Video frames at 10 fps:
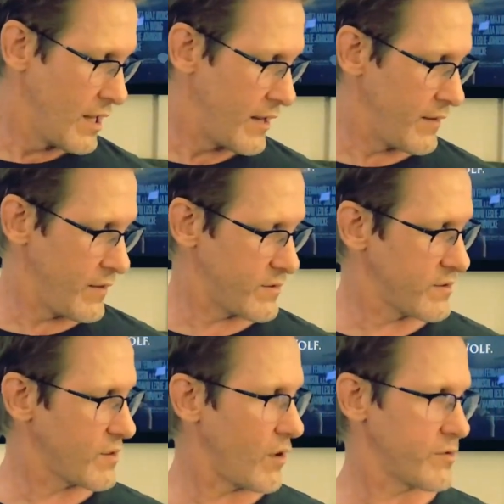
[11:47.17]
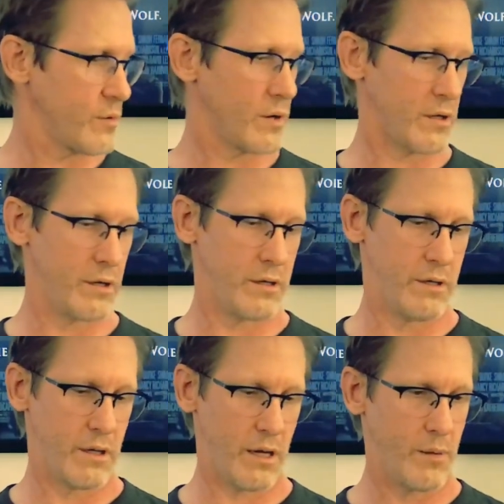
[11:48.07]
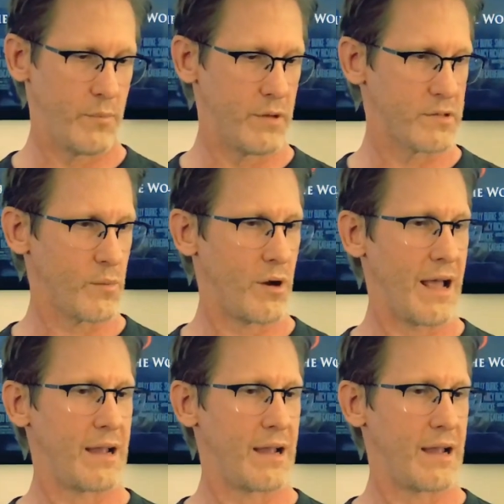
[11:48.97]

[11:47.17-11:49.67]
And then this is also a good summer